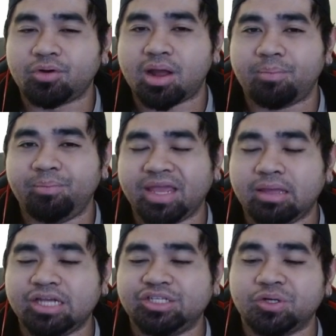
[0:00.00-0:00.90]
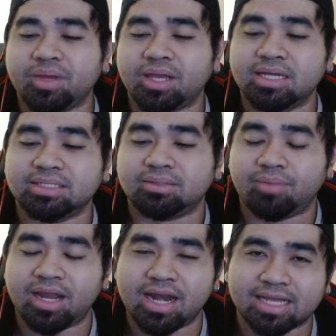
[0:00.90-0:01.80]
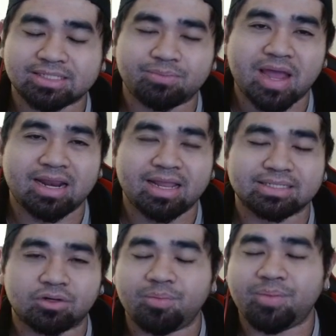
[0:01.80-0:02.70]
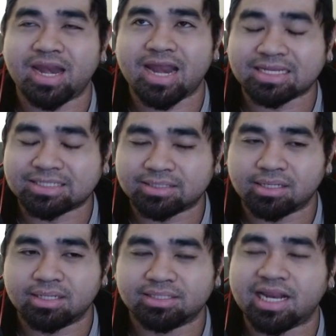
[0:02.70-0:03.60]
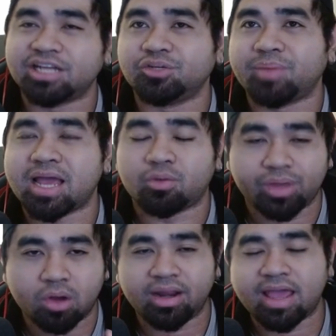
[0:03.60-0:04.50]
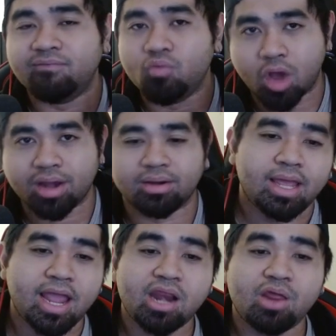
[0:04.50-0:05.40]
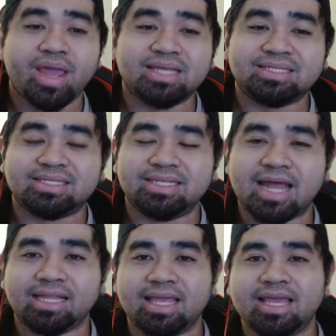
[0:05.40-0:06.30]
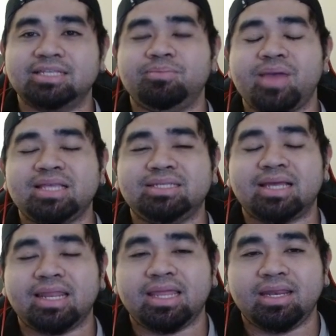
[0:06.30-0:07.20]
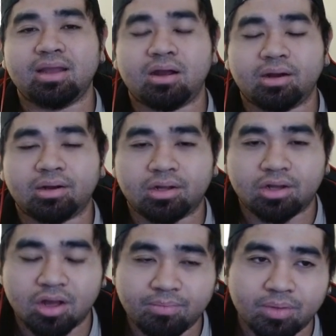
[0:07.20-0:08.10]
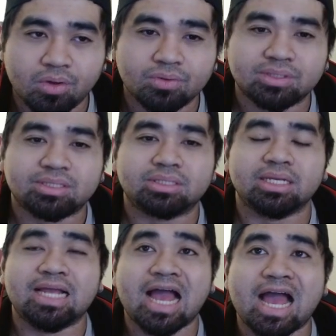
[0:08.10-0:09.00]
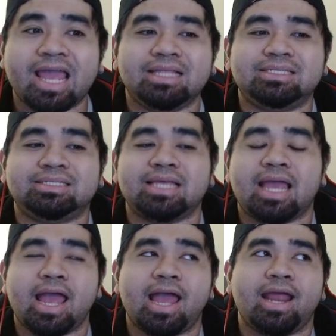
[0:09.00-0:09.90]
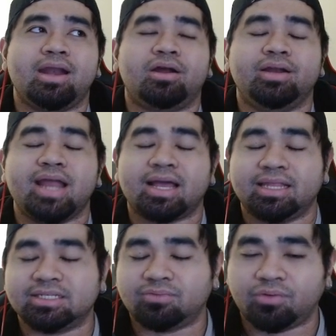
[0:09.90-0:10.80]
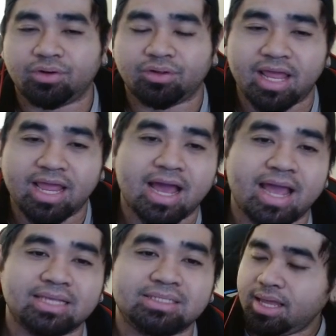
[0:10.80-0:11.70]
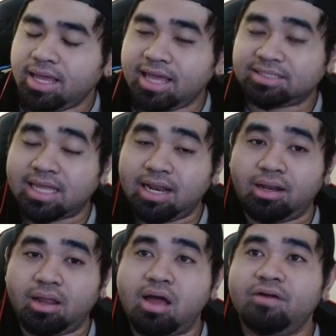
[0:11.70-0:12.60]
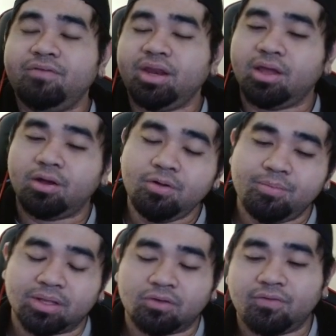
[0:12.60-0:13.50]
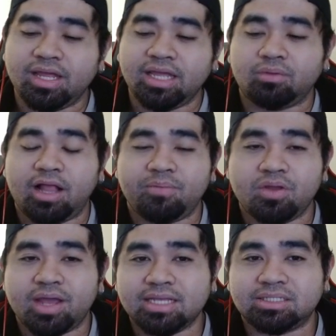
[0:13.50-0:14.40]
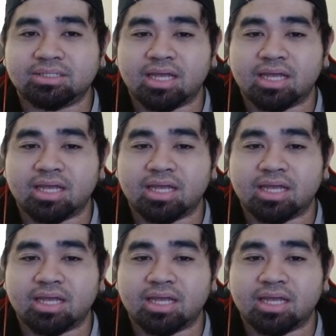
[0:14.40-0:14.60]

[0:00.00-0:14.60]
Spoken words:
a big issue because by the next ban list or by the next selection pack, we only have one. Anyways, that is basically our combos, guides, and our deck list for today, guys. It's a long video, but hopefully it will help you guys